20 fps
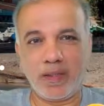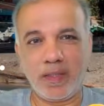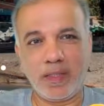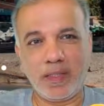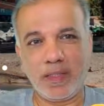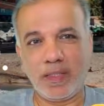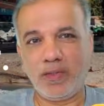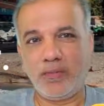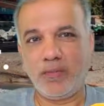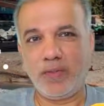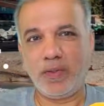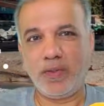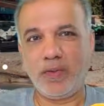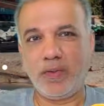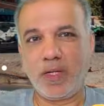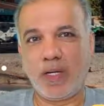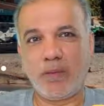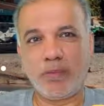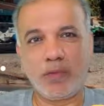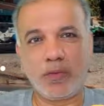In this video,
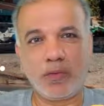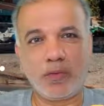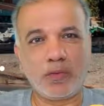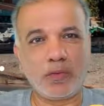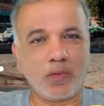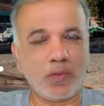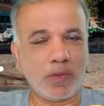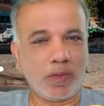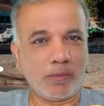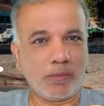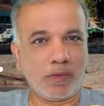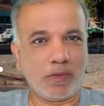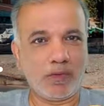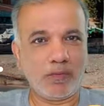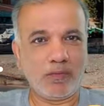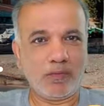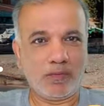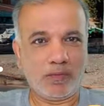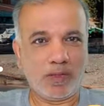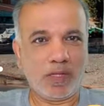I'm going to talk about
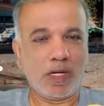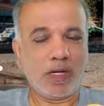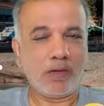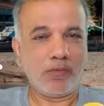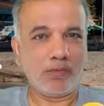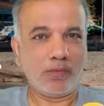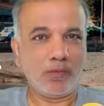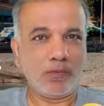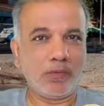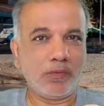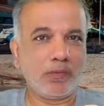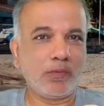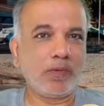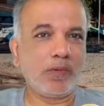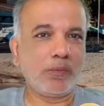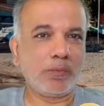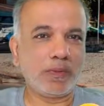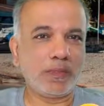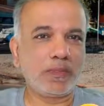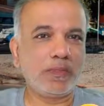how to grow
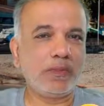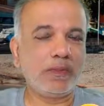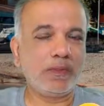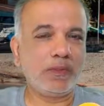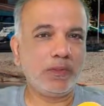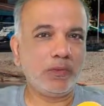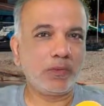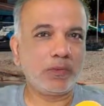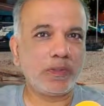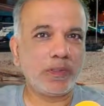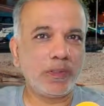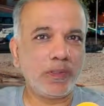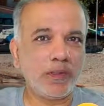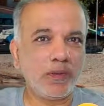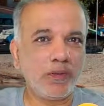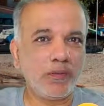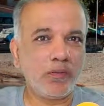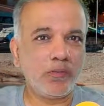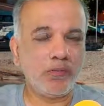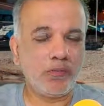your business using
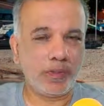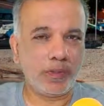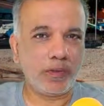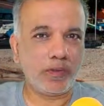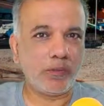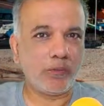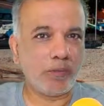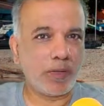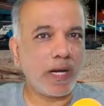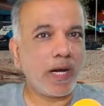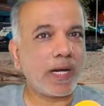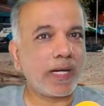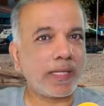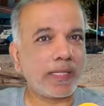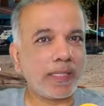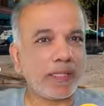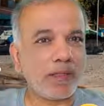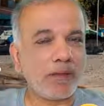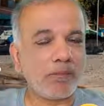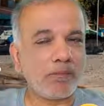video marketing.